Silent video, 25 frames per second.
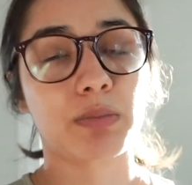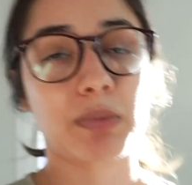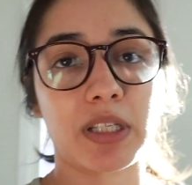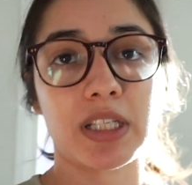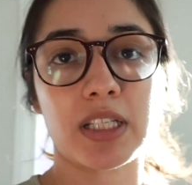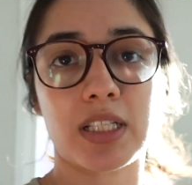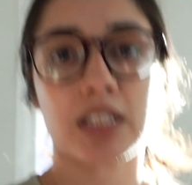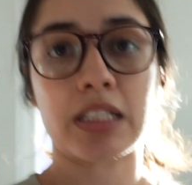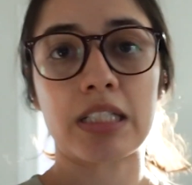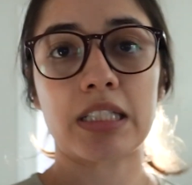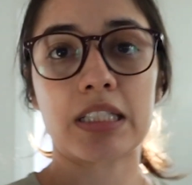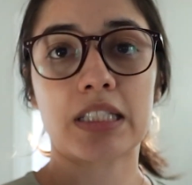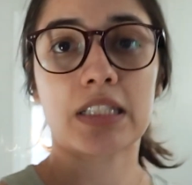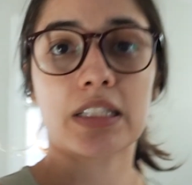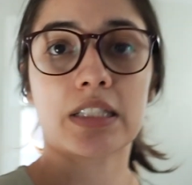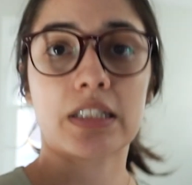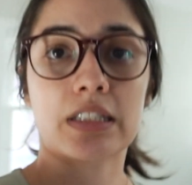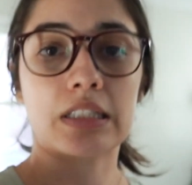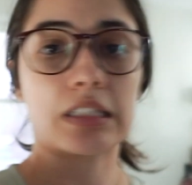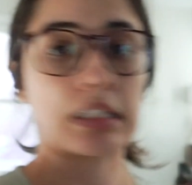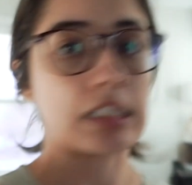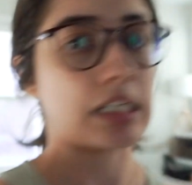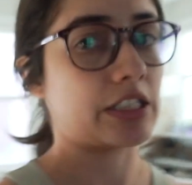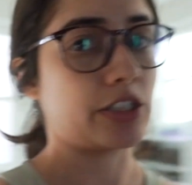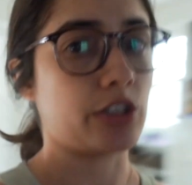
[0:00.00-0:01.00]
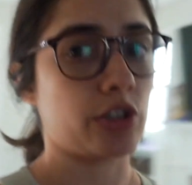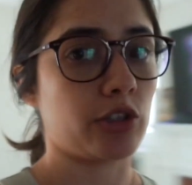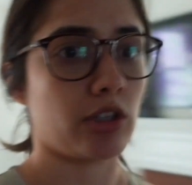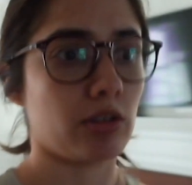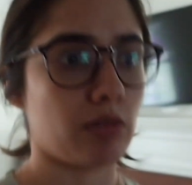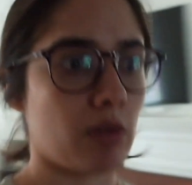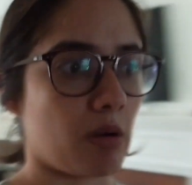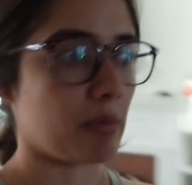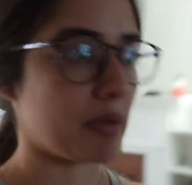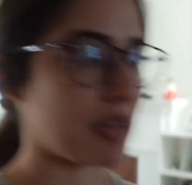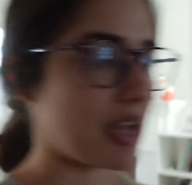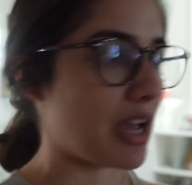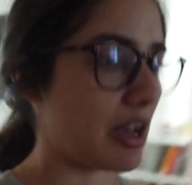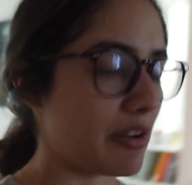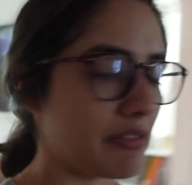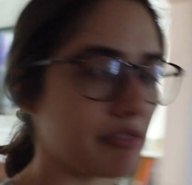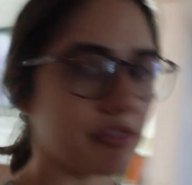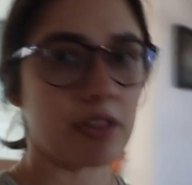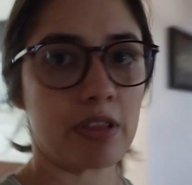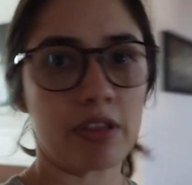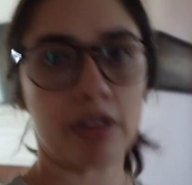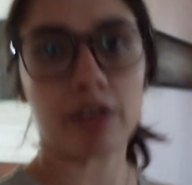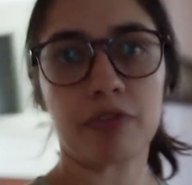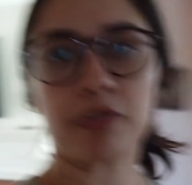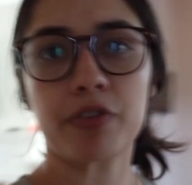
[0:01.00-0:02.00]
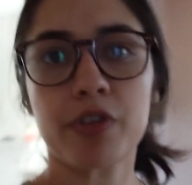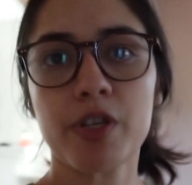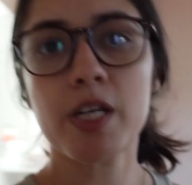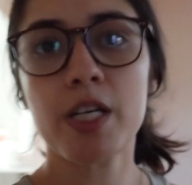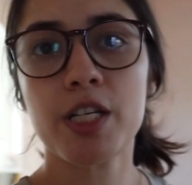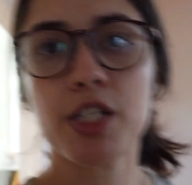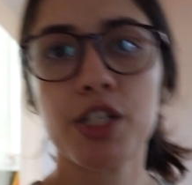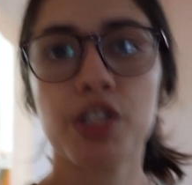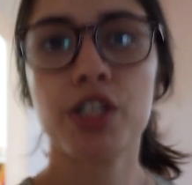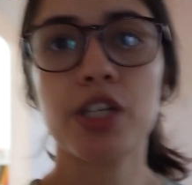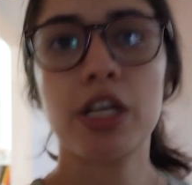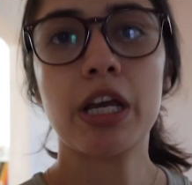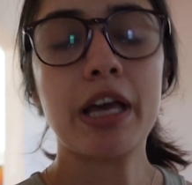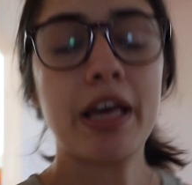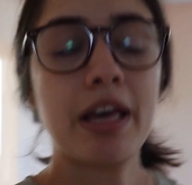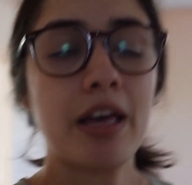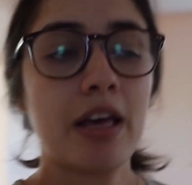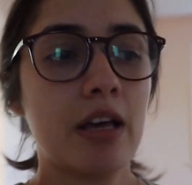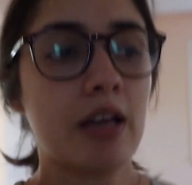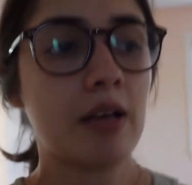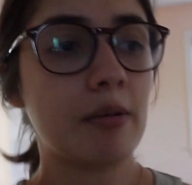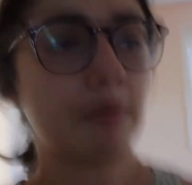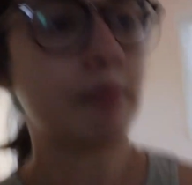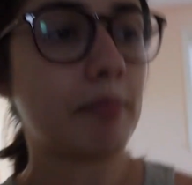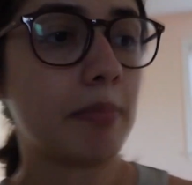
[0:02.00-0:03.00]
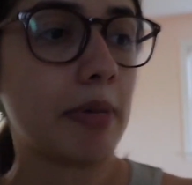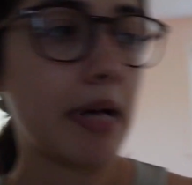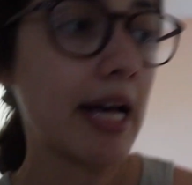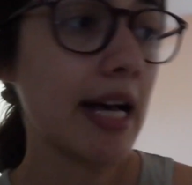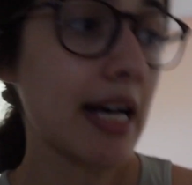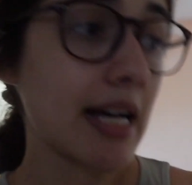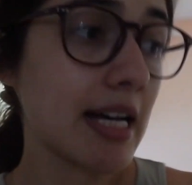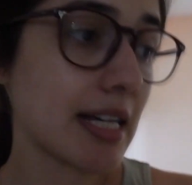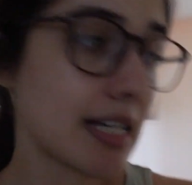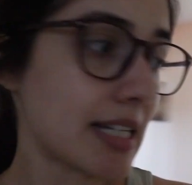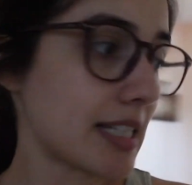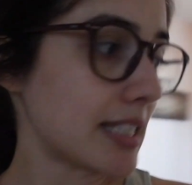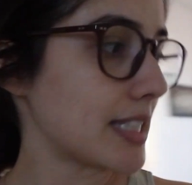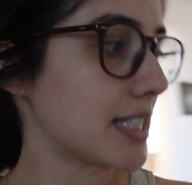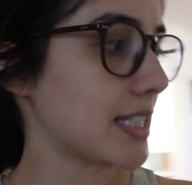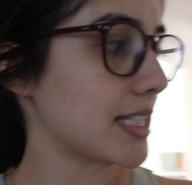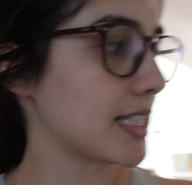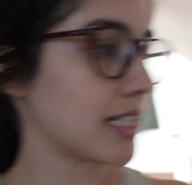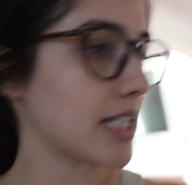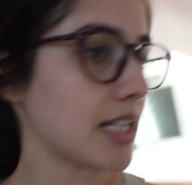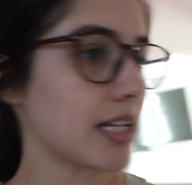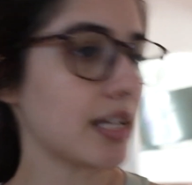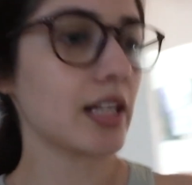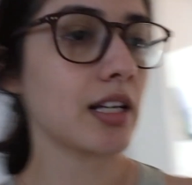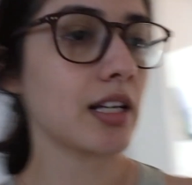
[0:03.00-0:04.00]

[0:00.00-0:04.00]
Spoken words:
because I don't know what we have in the fridge, but